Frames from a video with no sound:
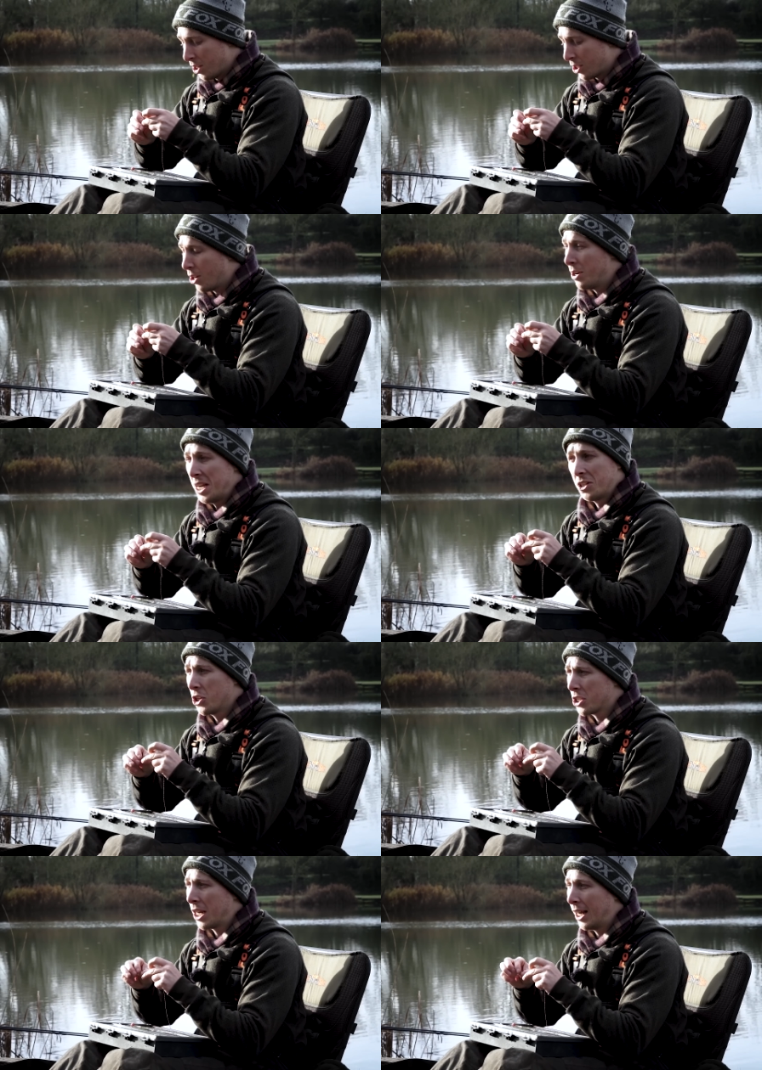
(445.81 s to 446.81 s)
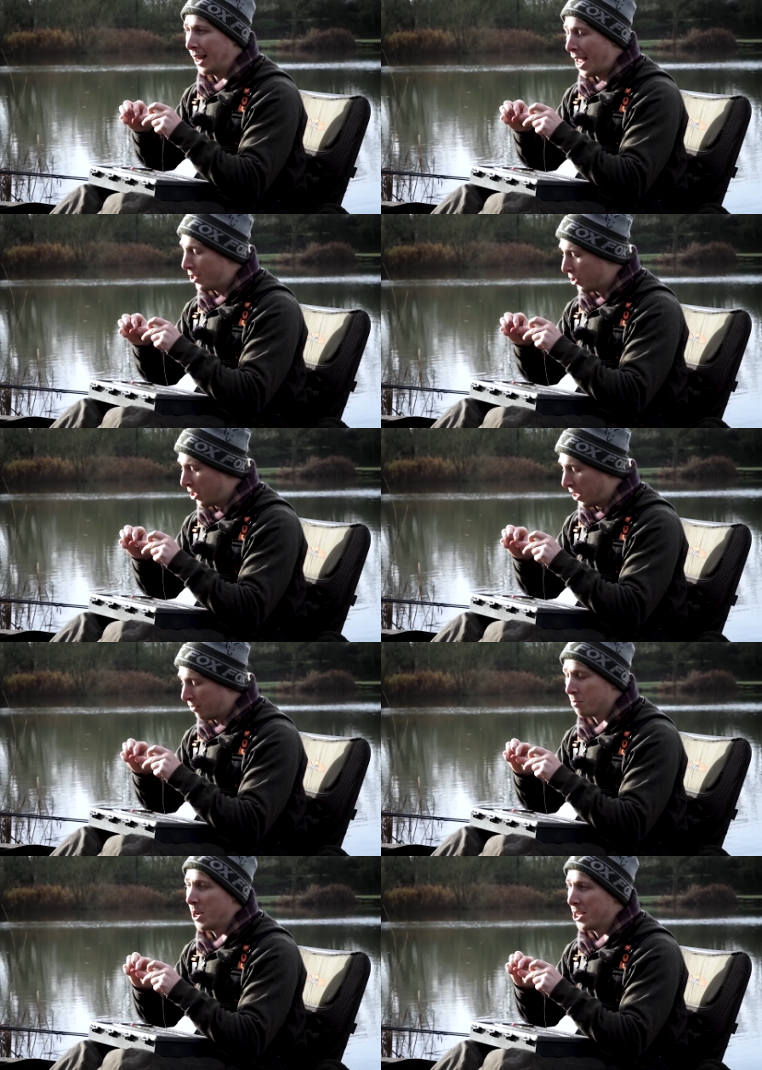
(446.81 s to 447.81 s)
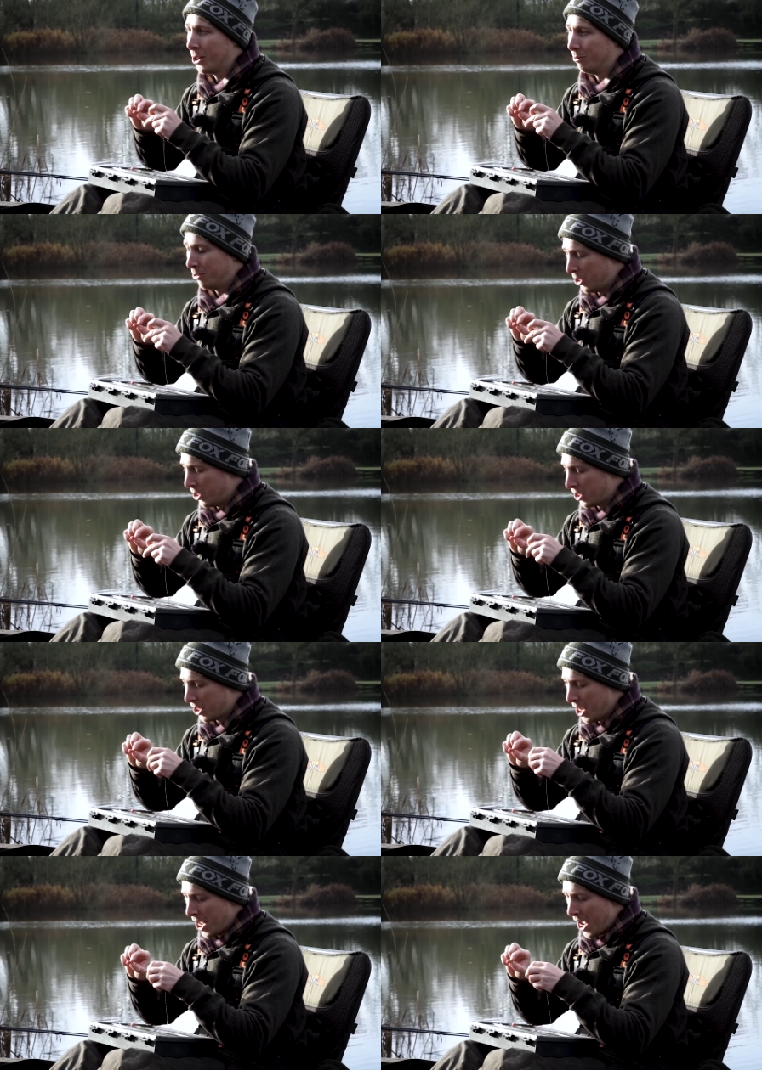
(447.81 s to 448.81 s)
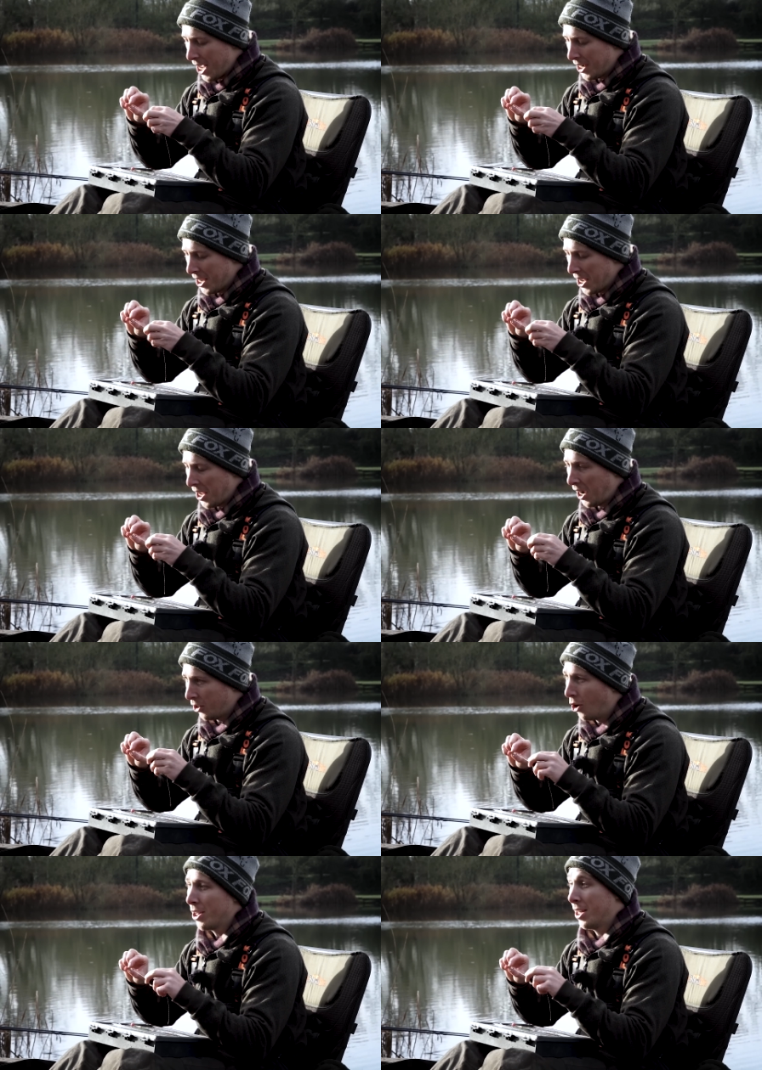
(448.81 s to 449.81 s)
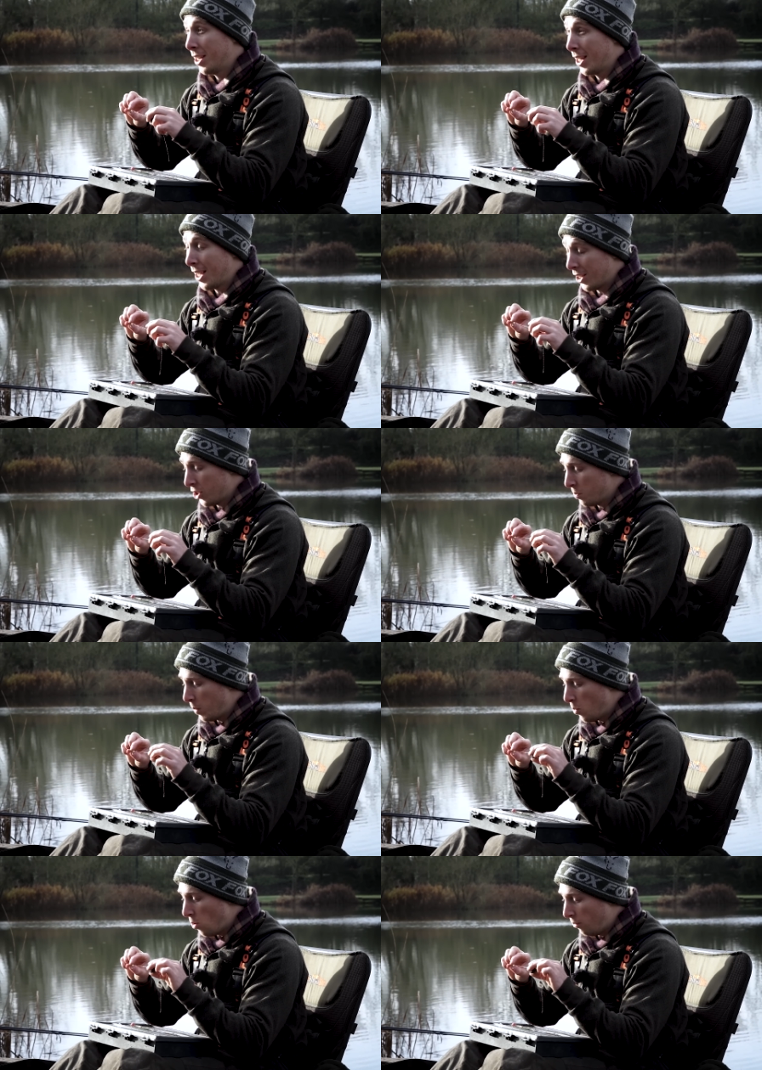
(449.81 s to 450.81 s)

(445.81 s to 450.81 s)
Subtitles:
So it's just a little edge that gives me confidence, and I think it catches me more